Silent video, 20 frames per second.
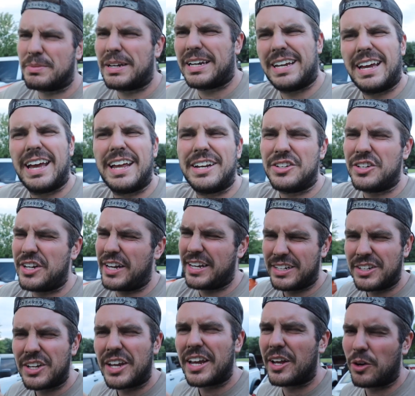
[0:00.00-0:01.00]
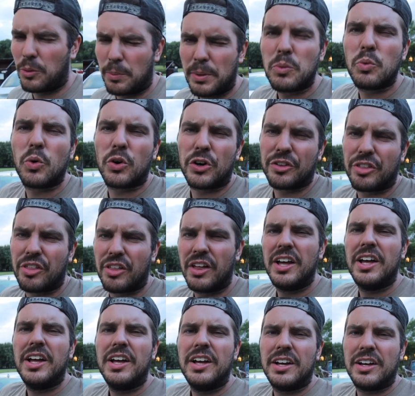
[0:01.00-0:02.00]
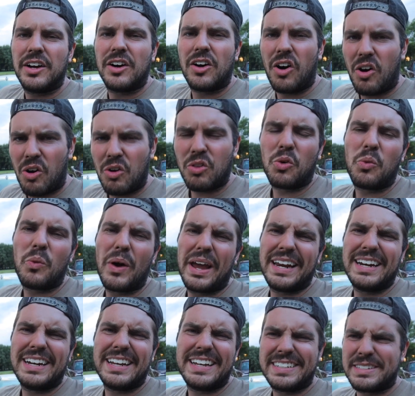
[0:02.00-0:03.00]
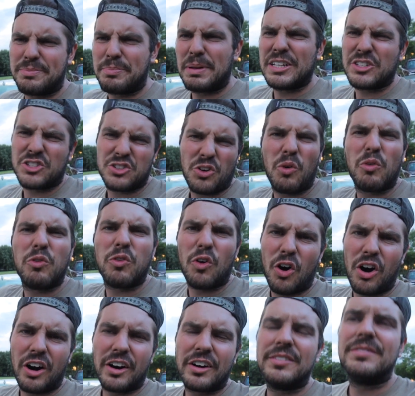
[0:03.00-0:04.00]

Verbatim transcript: me and it, it'll be worth all the wait it's been so far.